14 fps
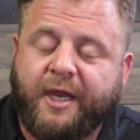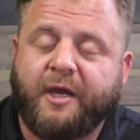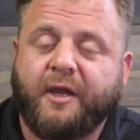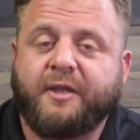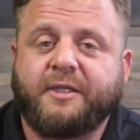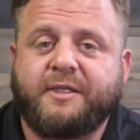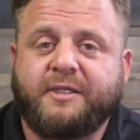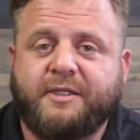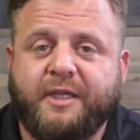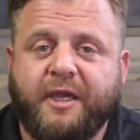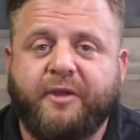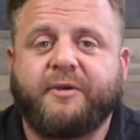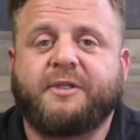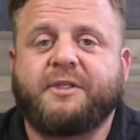on the
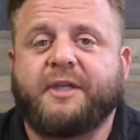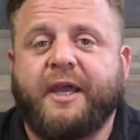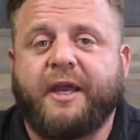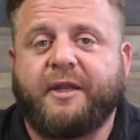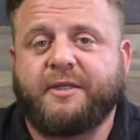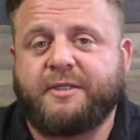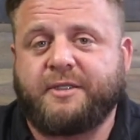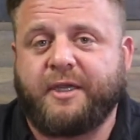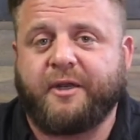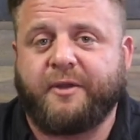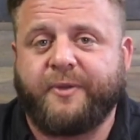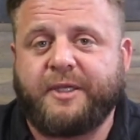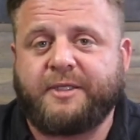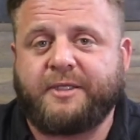seller side of the
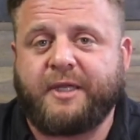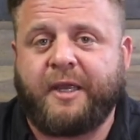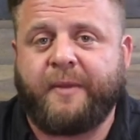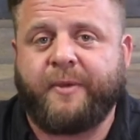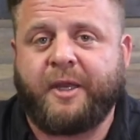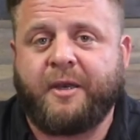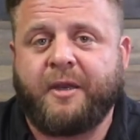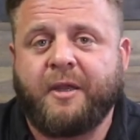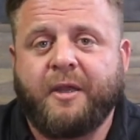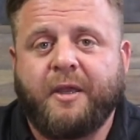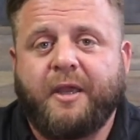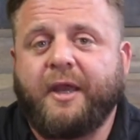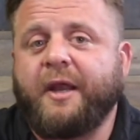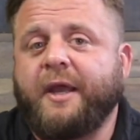settlement statement,
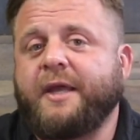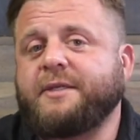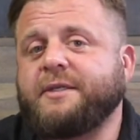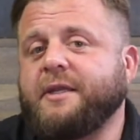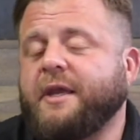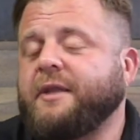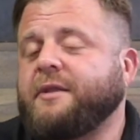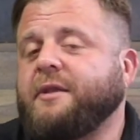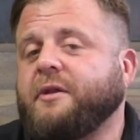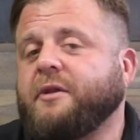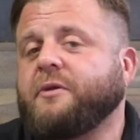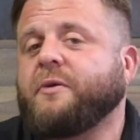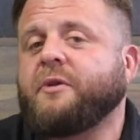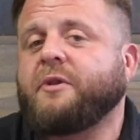and it has nothing
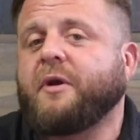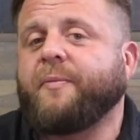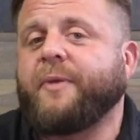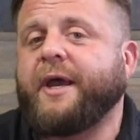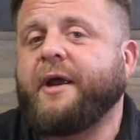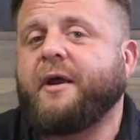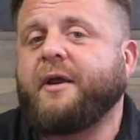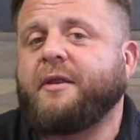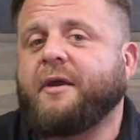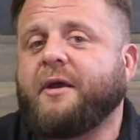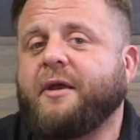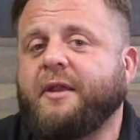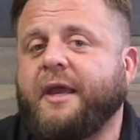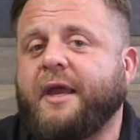to do with our buyer
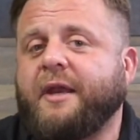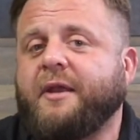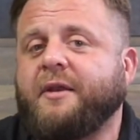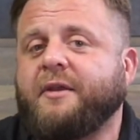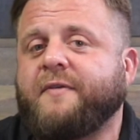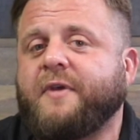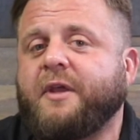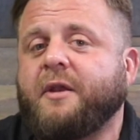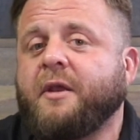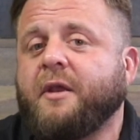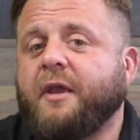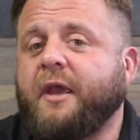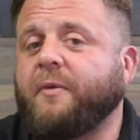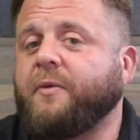on that end of it,
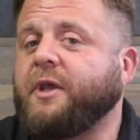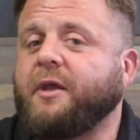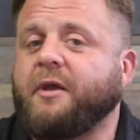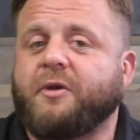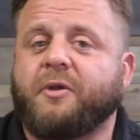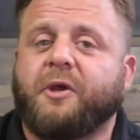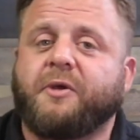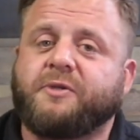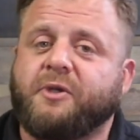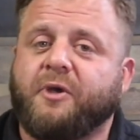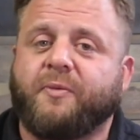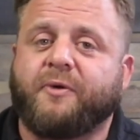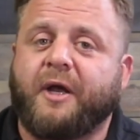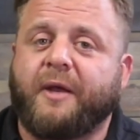and we can close
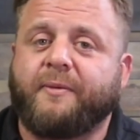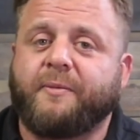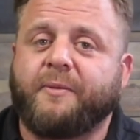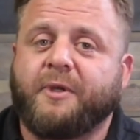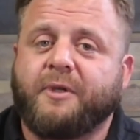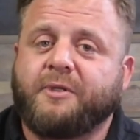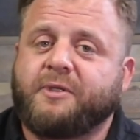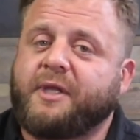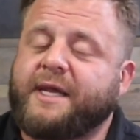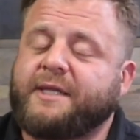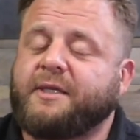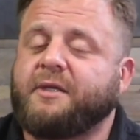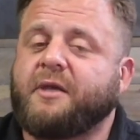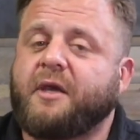no problem. So
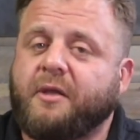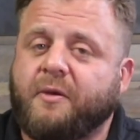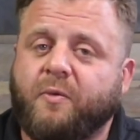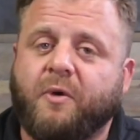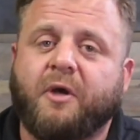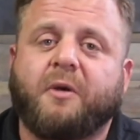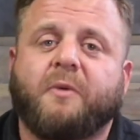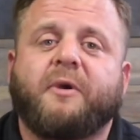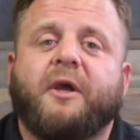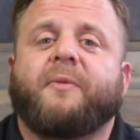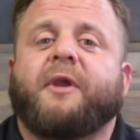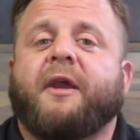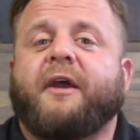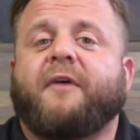that's another
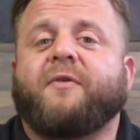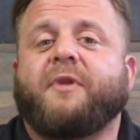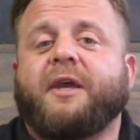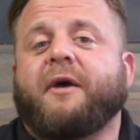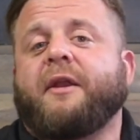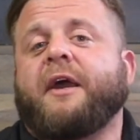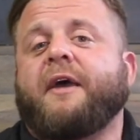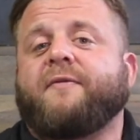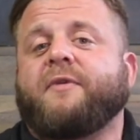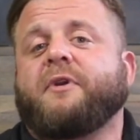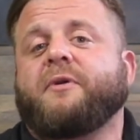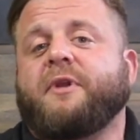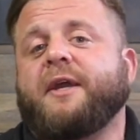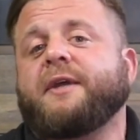workaround we have without having
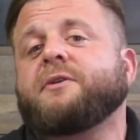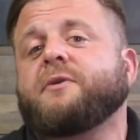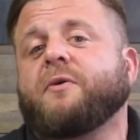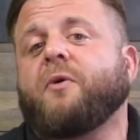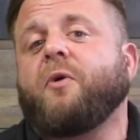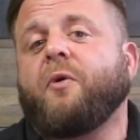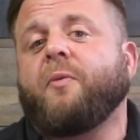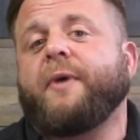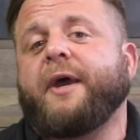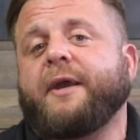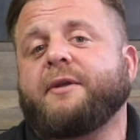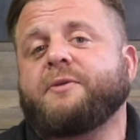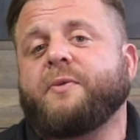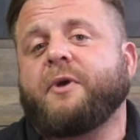to do the escrow
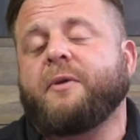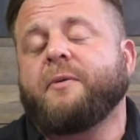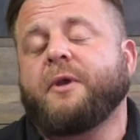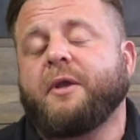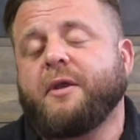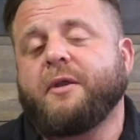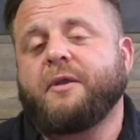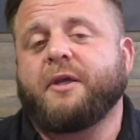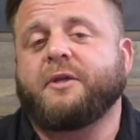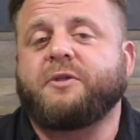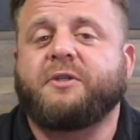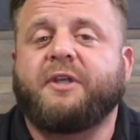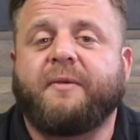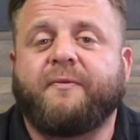holdback as well.
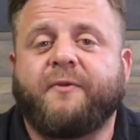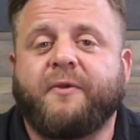There's your tip for